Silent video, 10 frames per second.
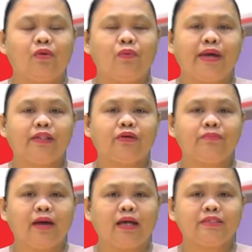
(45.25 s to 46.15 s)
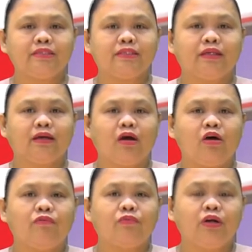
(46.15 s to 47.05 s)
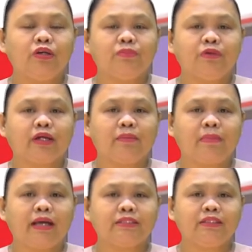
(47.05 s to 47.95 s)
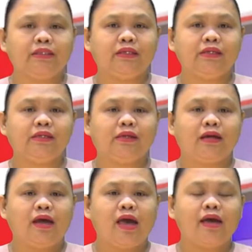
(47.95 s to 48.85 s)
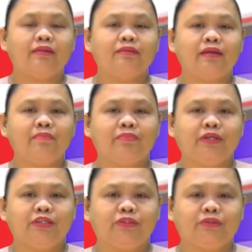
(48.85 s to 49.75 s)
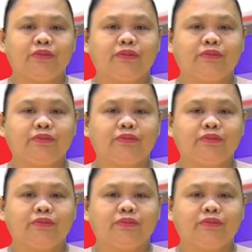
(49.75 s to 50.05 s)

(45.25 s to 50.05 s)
weight or mass, volume or capacity, and temperature.